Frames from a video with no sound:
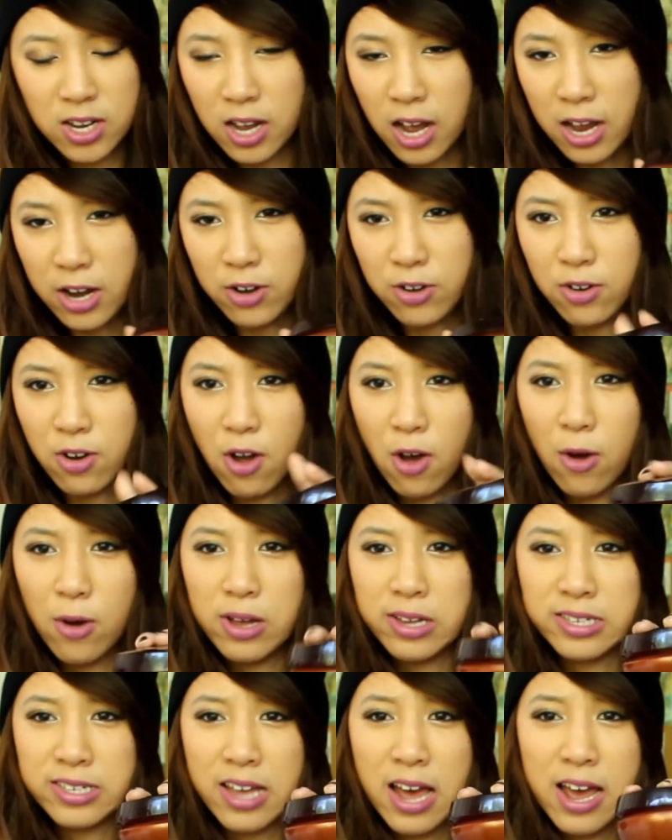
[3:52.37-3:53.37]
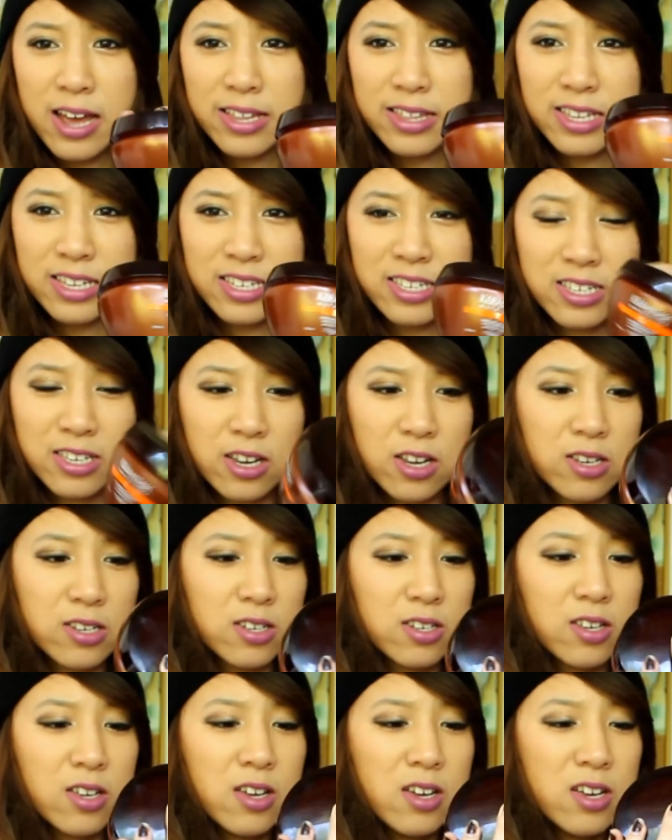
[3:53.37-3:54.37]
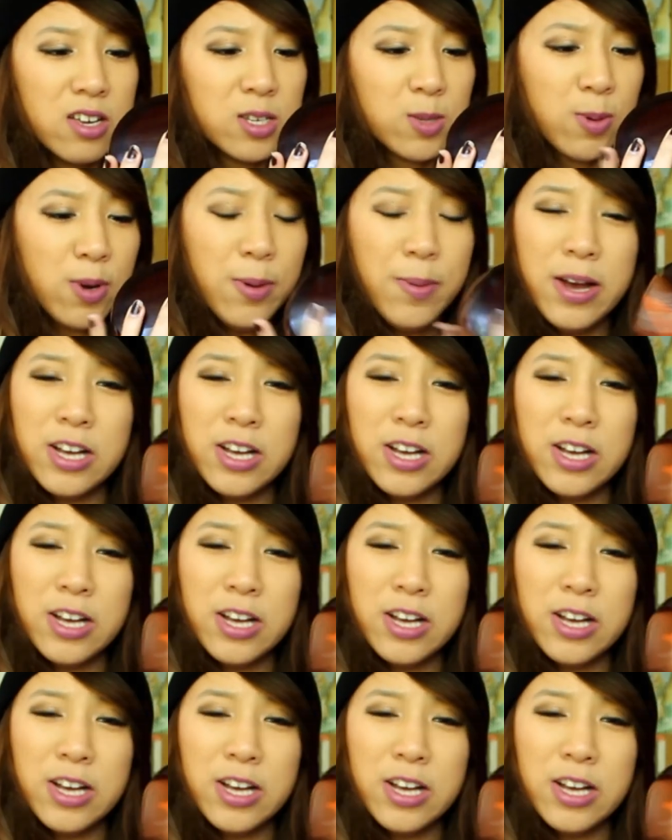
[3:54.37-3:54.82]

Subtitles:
I don't know, it's like this, it's pretty